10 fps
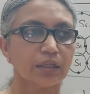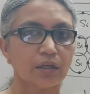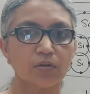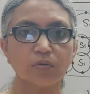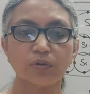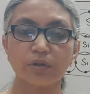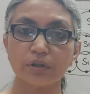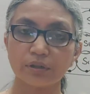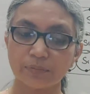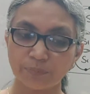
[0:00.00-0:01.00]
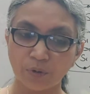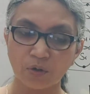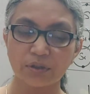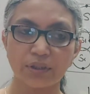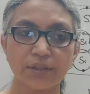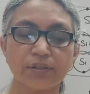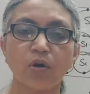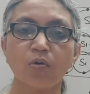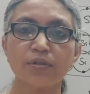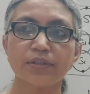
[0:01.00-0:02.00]
Now, both these
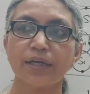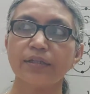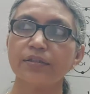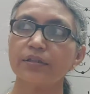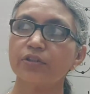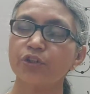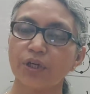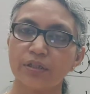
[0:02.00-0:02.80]
holes and